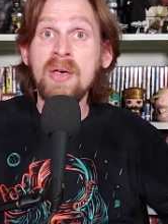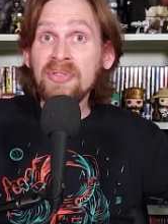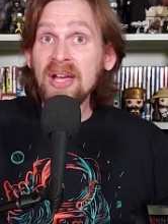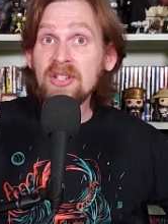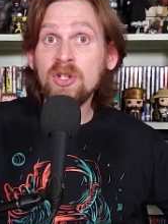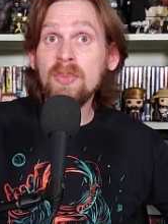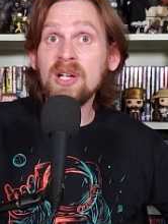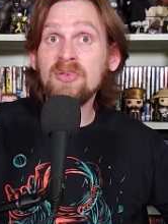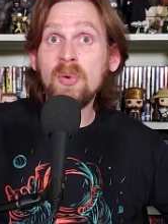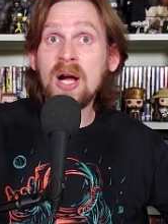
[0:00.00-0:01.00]
Thanks so much
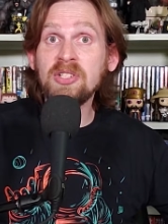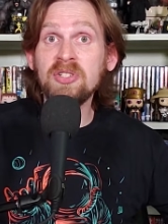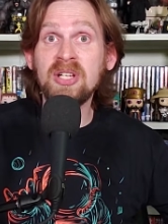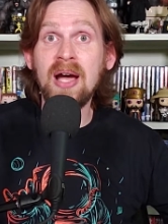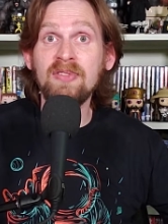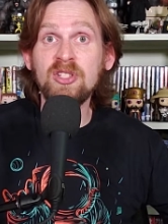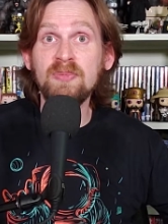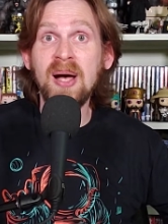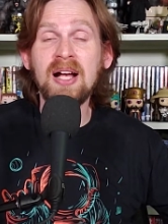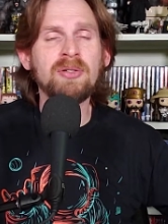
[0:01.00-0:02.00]
for watching Scott vs.
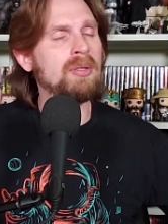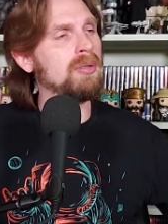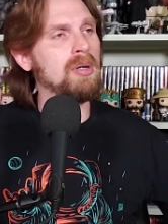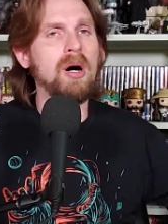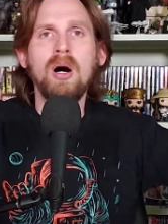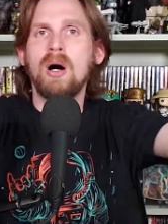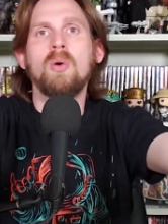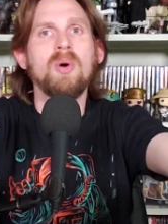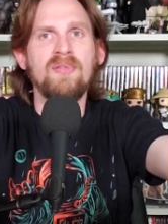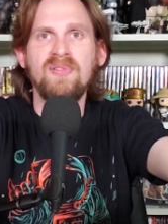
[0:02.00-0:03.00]
Box. Oh,
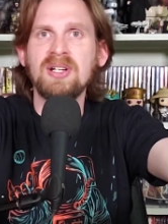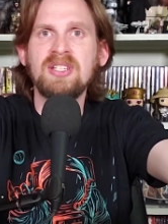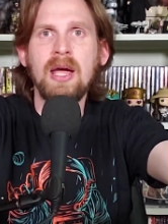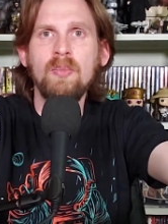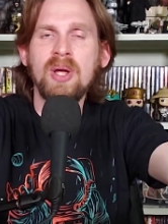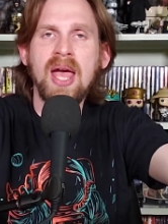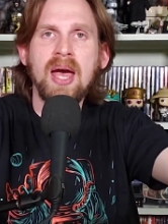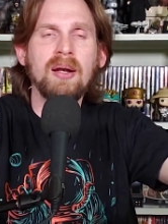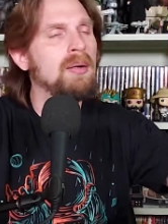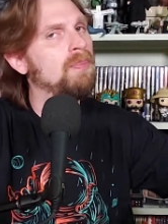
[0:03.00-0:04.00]
what a fun time we
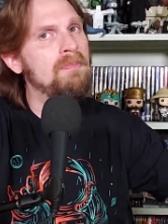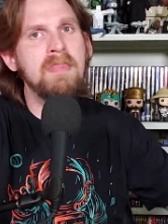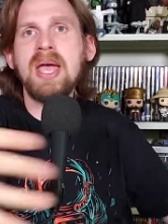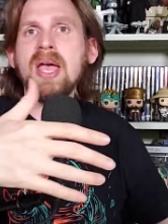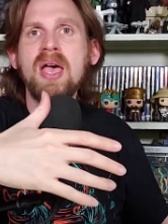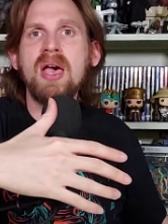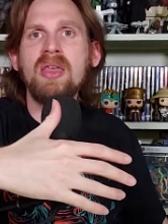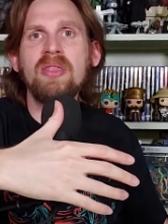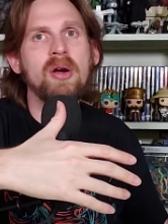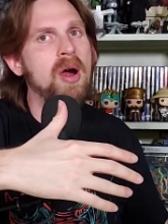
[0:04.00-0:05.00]
had. Man,
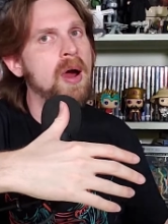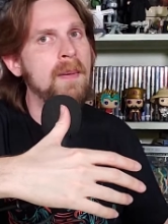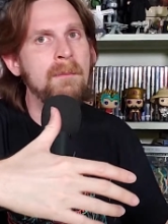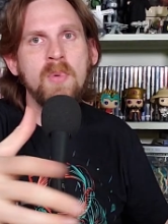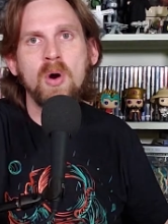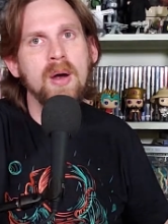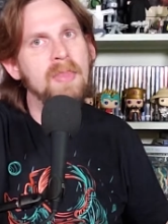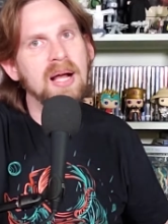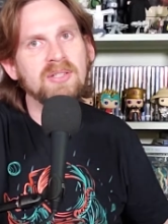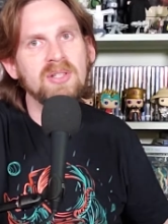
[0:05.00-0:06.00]
there are more
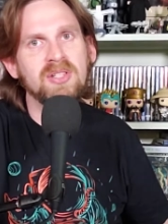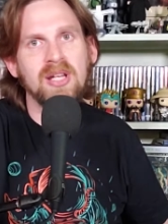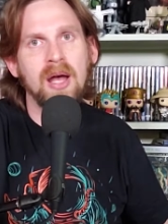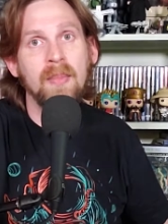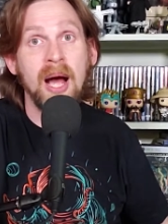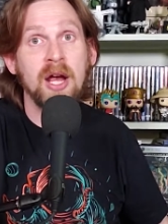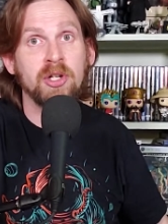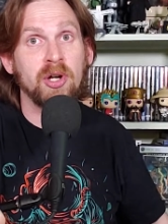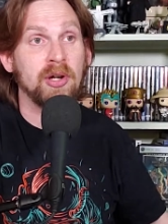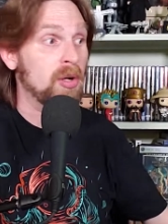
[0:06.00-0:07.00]
unboxings to come. I
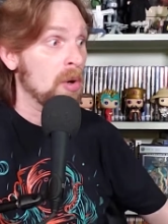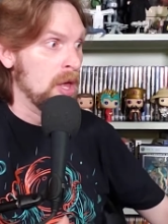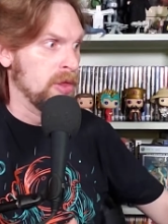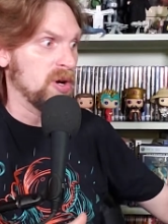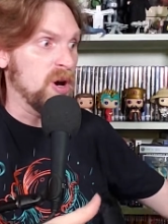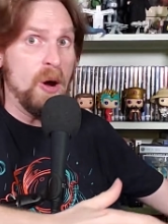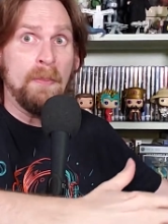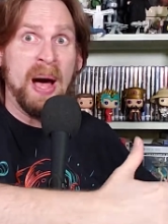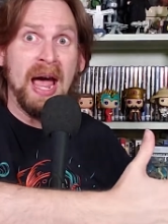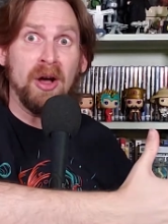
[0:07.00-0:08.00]
assure you, they're all
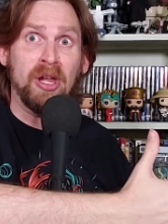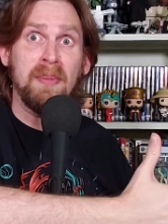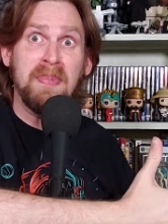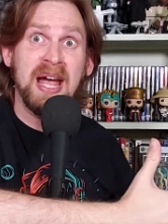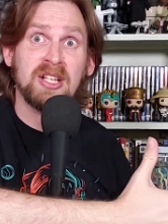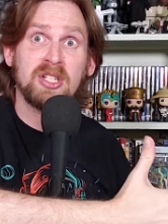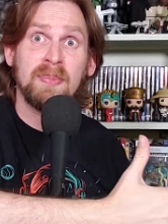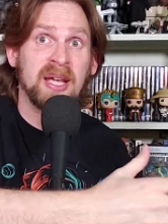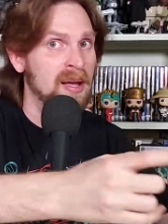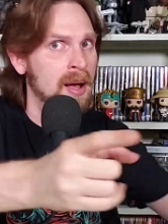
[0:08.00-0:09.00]
piled up next to me,